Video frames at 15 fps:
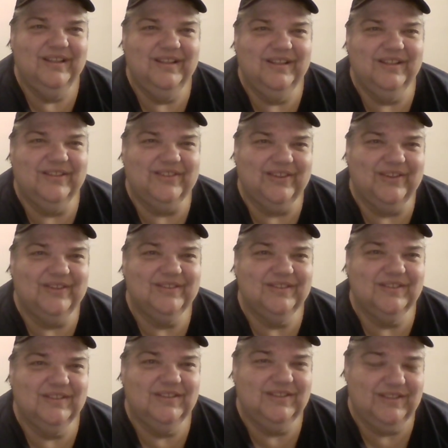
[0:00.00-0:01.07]

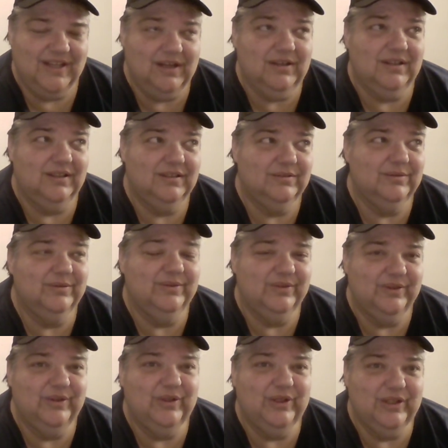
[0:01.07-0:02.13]
song Sarah,
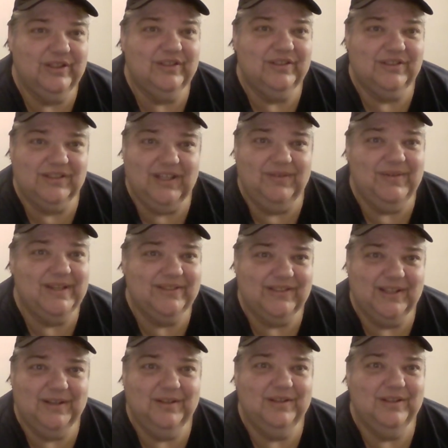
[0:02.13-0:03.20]
Stevie has
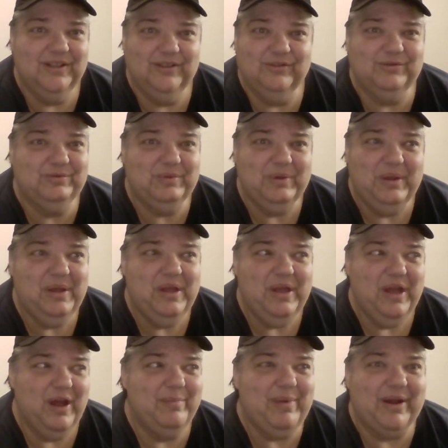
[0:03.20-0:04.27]
said it is
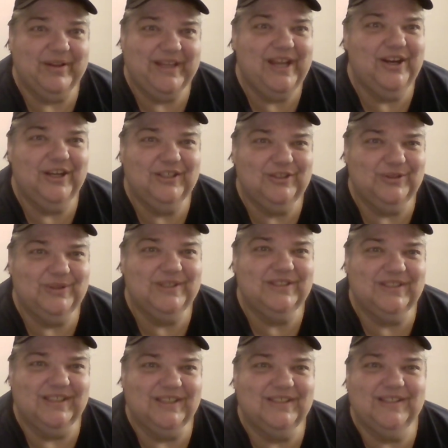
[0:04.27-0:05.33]
about
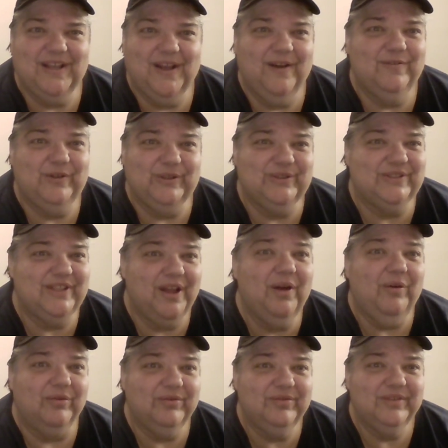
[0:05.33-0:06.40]
characteristics of
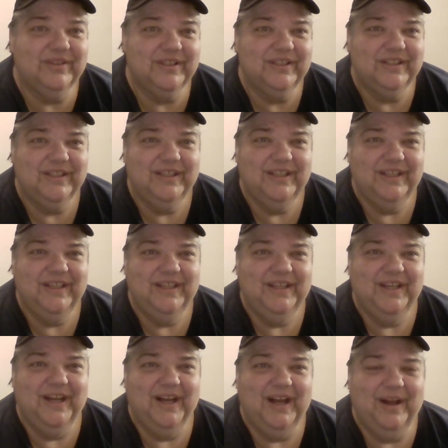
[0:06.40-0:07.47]
herself.
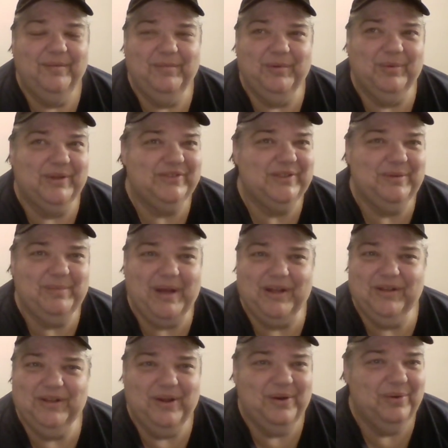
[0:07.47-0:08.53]
It wasn't
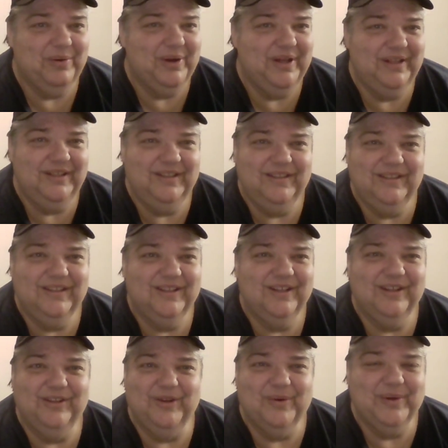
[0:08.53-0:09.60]
about no one
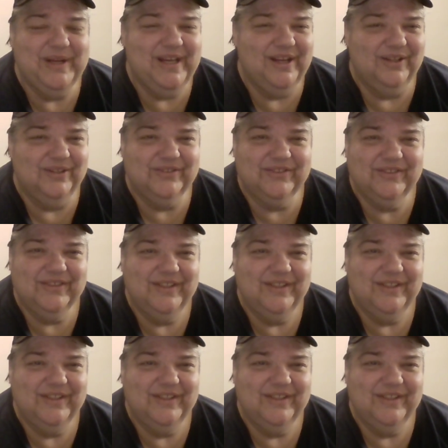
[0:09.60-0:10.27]
else.